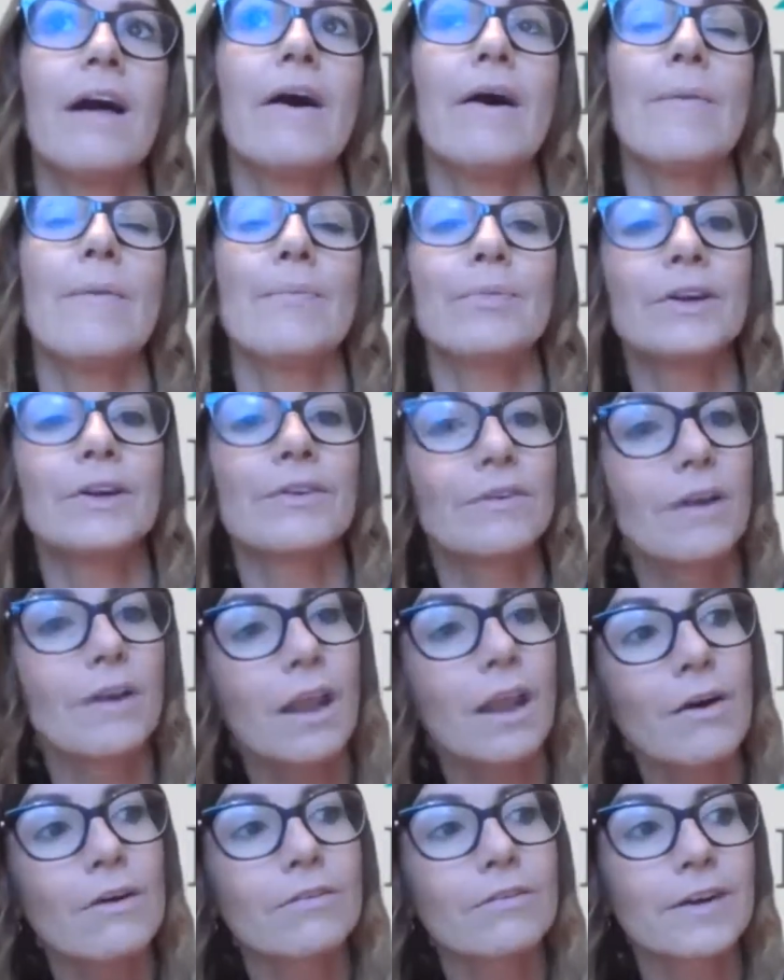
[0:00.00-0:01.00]
There are a
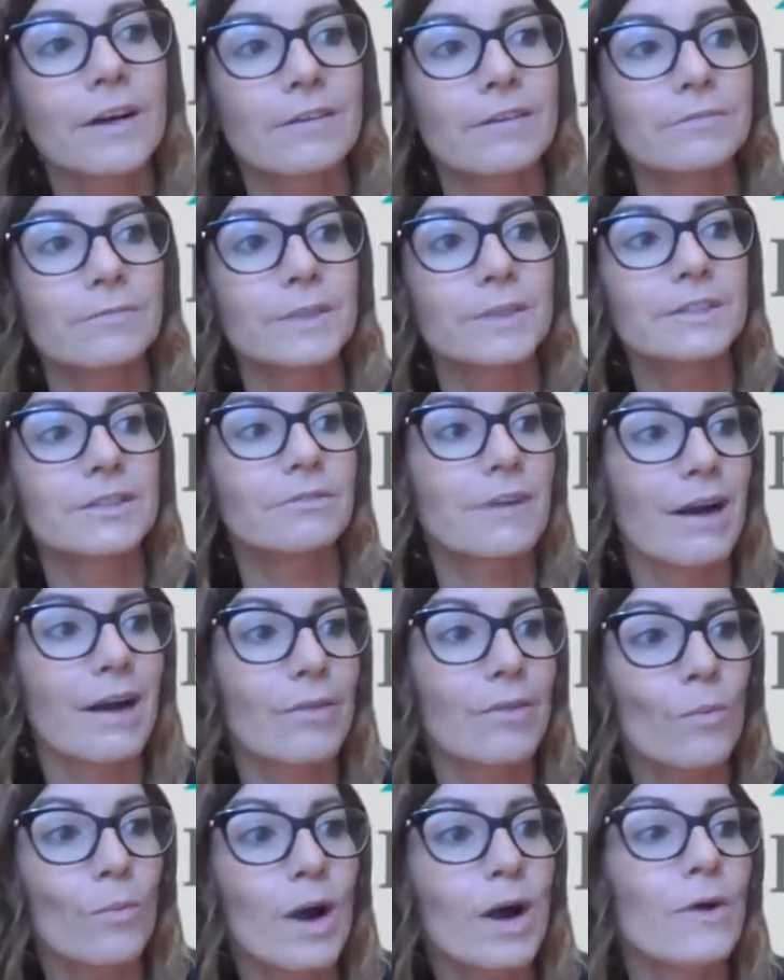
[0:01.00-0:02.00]
lot of governments
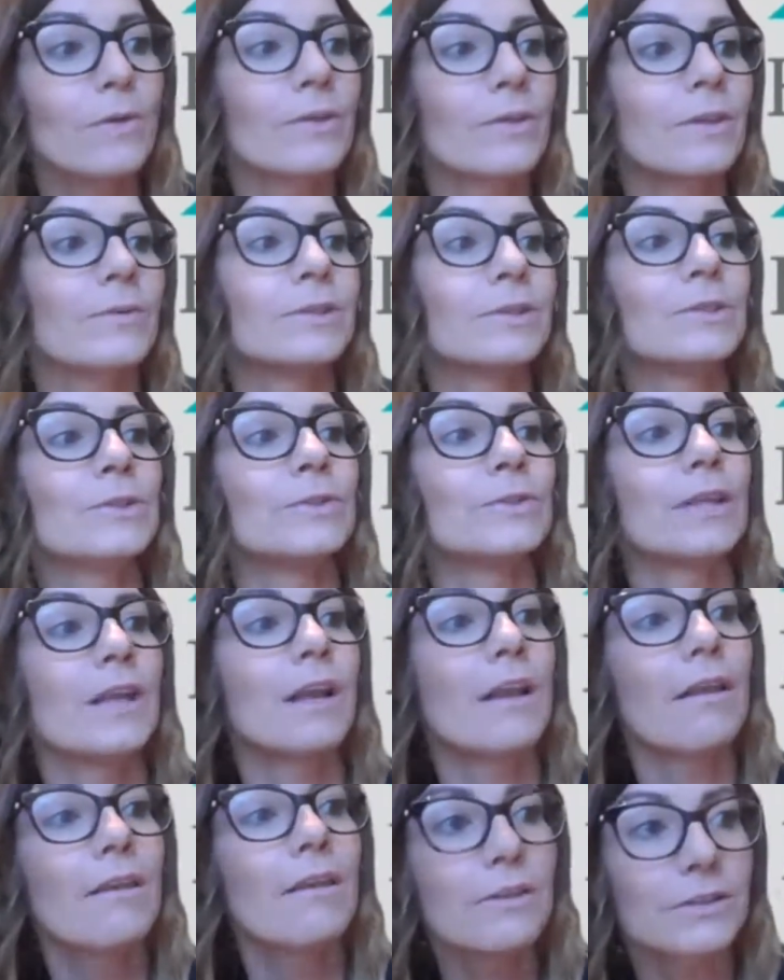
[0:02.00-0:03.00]
around the world that are doing a
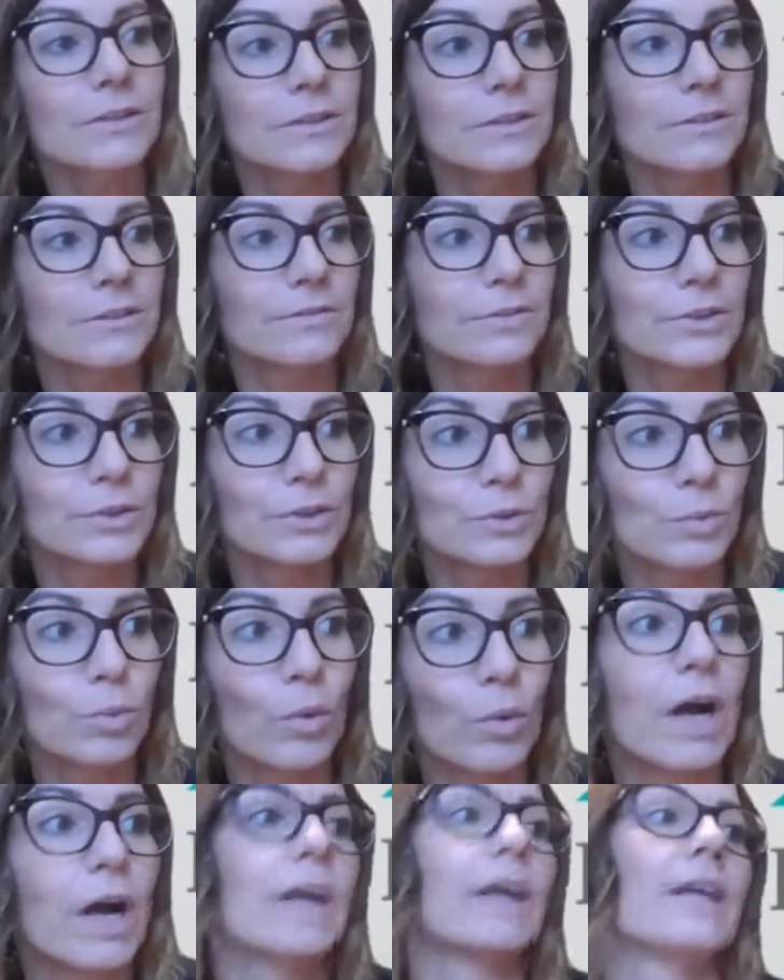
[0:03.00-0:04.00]
lot of good
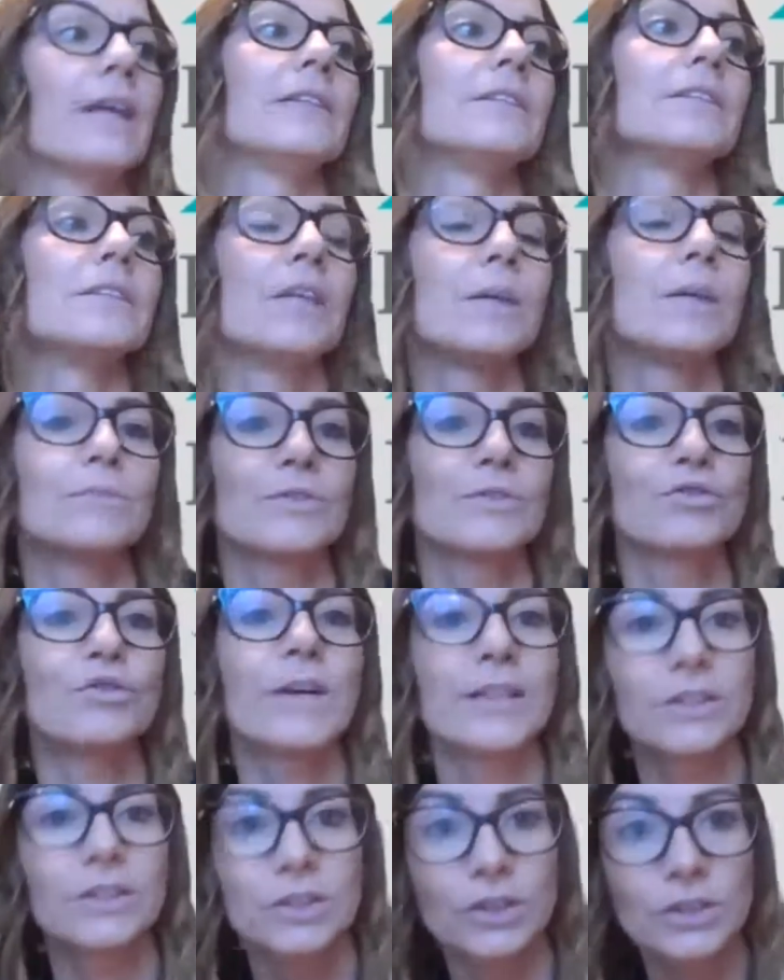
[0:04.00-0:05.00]
work in terms of
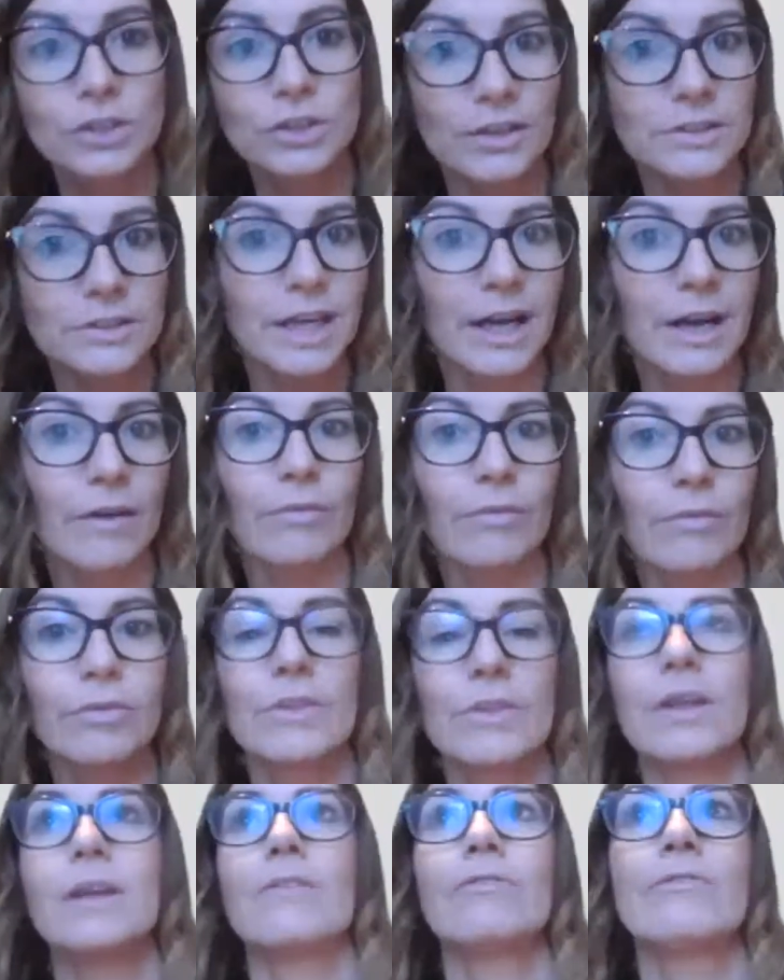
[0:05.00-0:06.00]
trying to shut
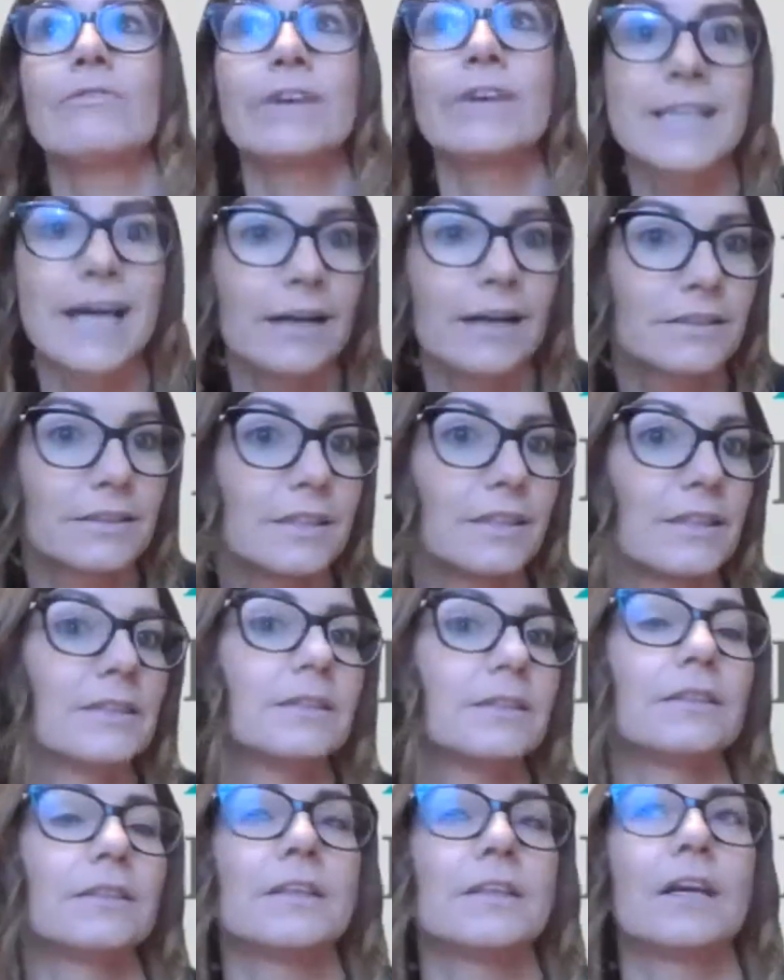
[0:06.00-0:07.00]
down the threat
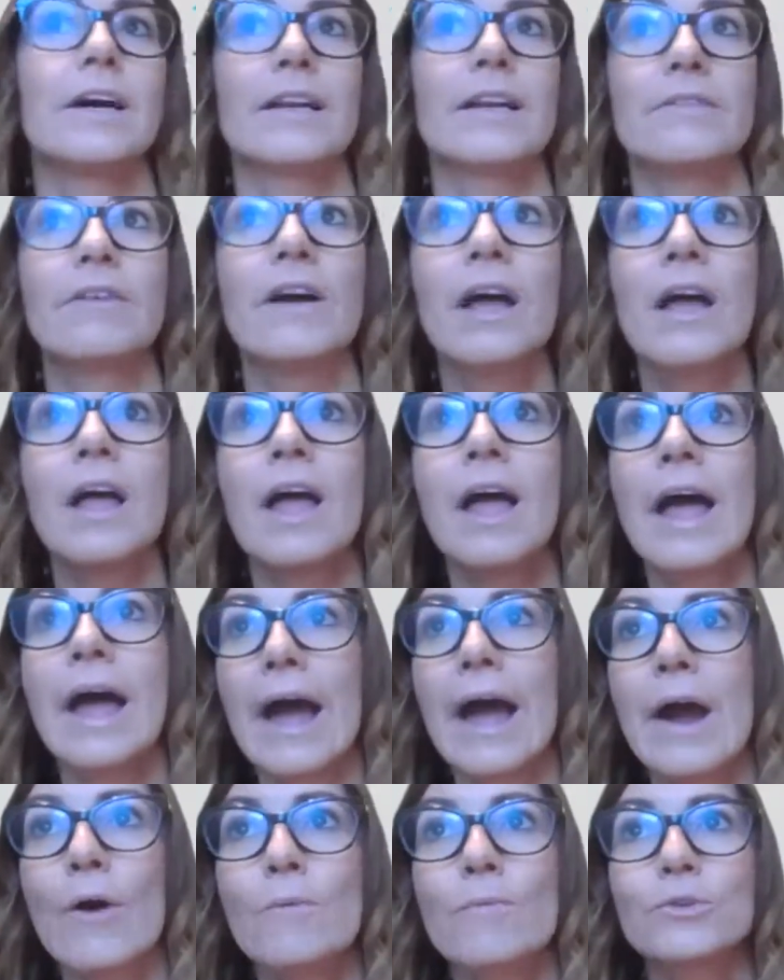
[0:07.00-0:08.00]
actors and kind of
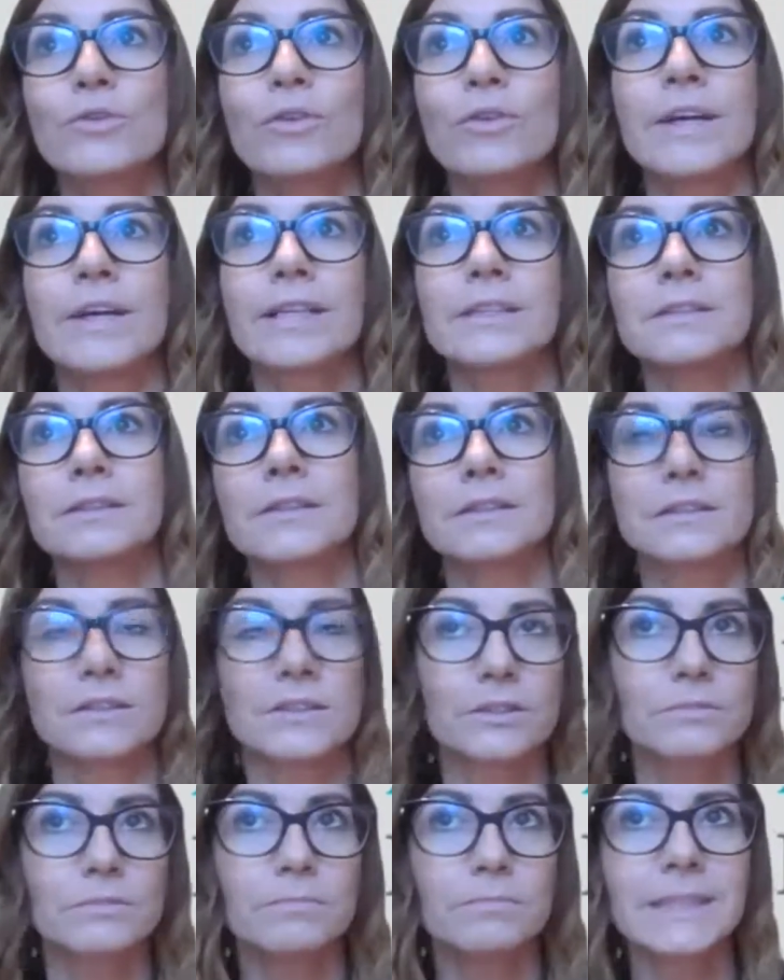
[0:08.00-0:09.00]
help trying to
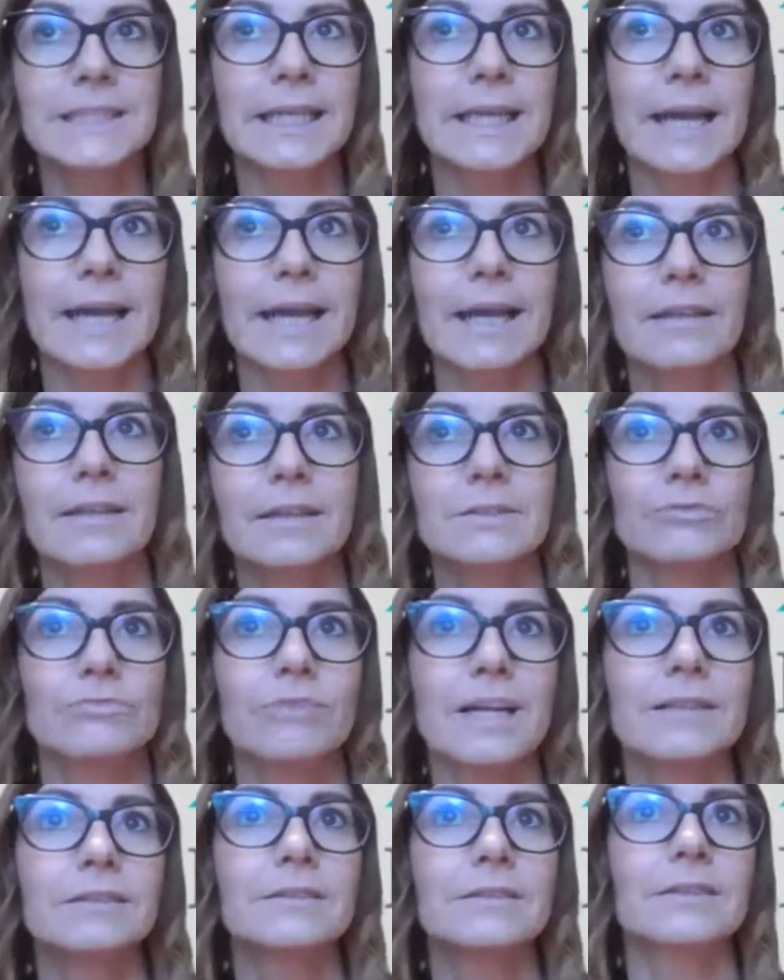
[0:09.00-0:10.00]
mitigate this
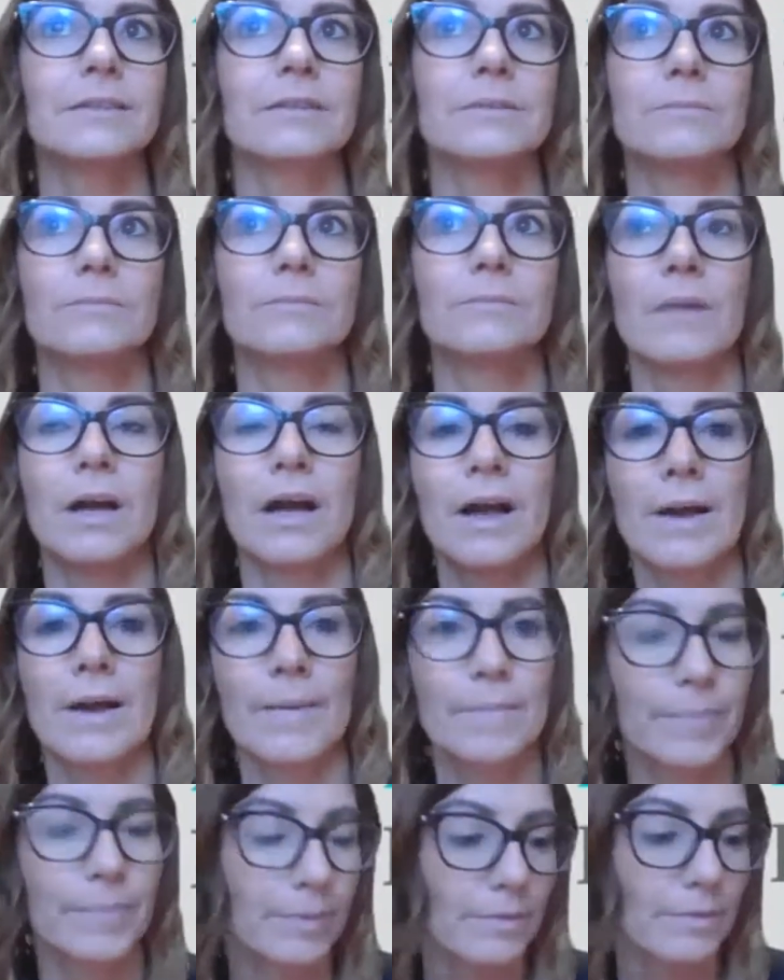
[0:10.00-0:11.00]
ransom
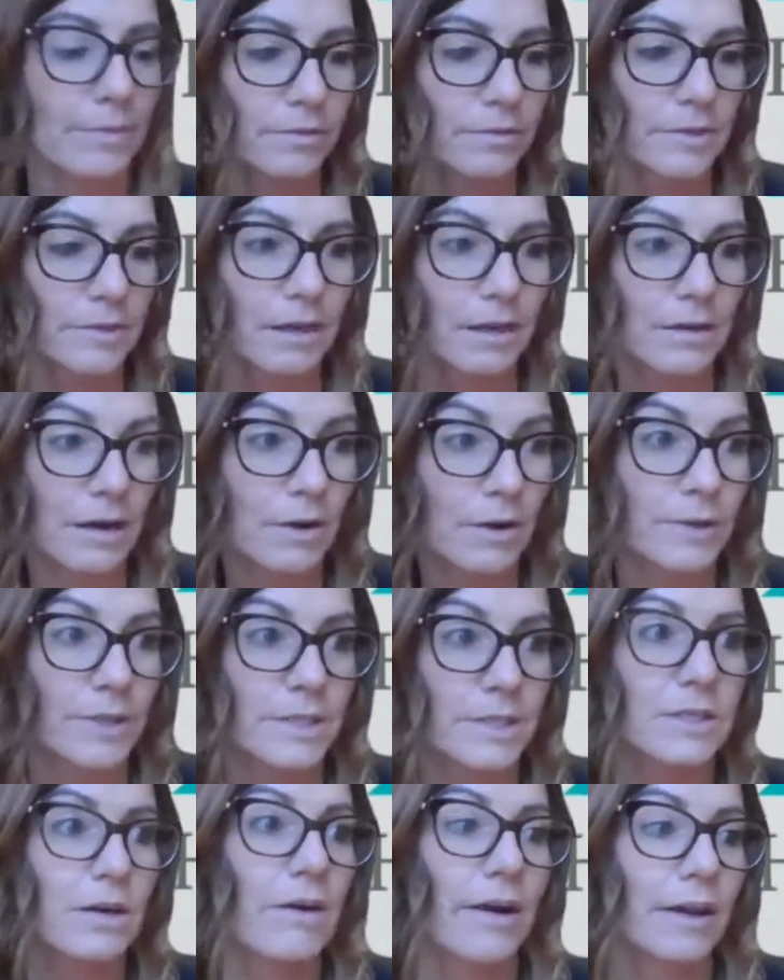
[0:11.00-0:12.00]
whole
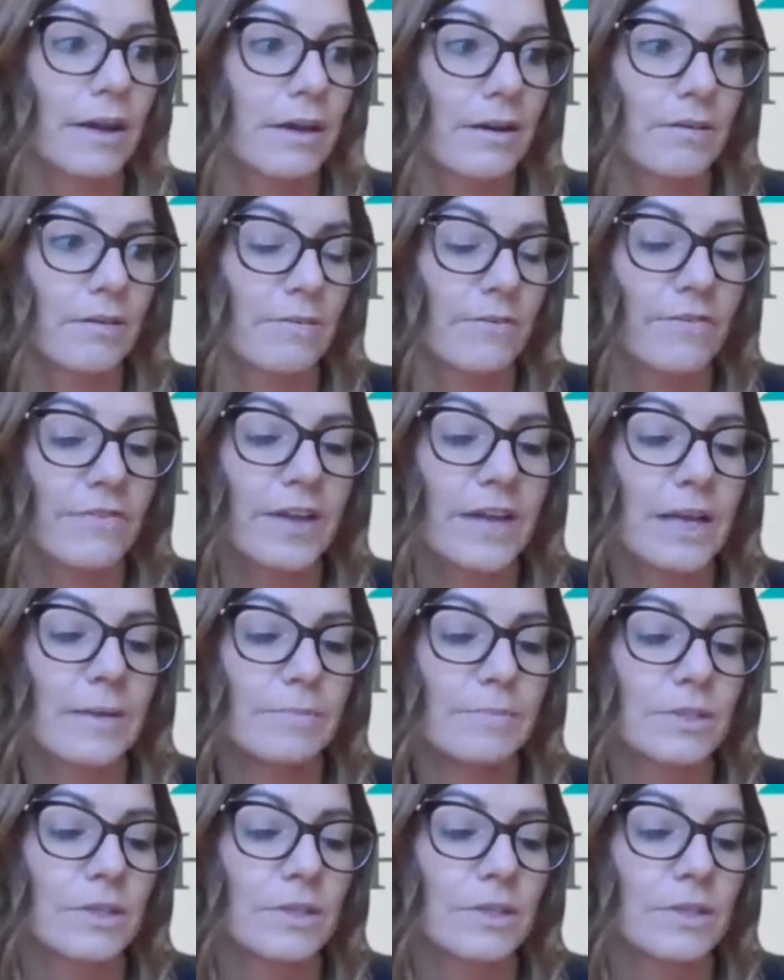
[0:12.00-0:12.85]
entire theme.